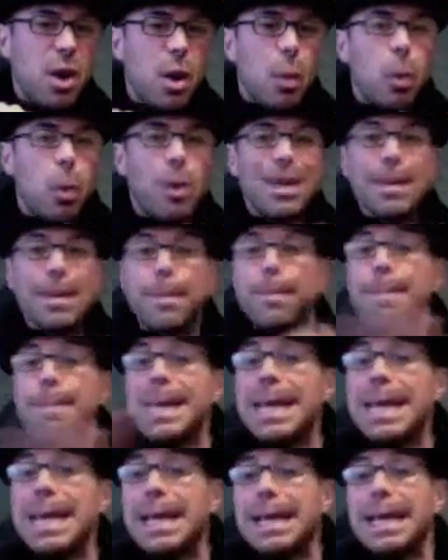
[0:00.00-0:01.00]
would
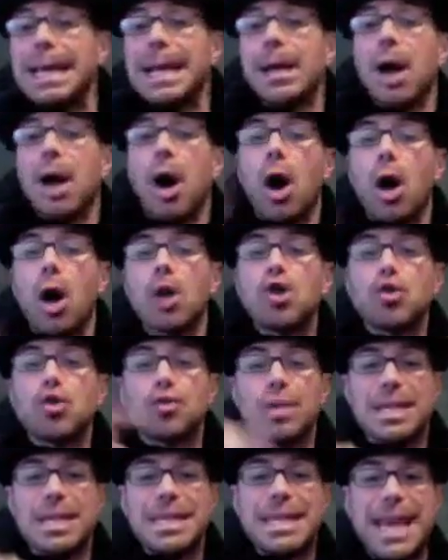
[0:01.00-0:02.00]
immediately
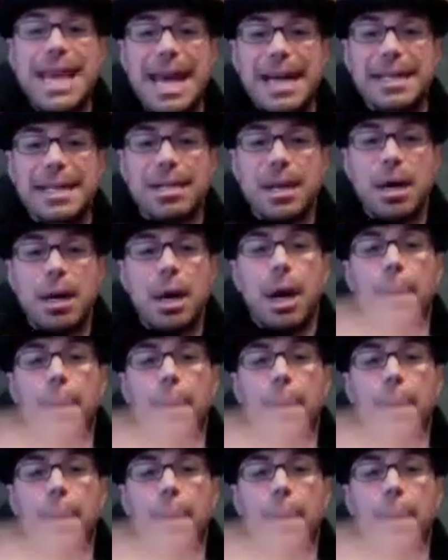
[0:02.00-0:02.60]
contradict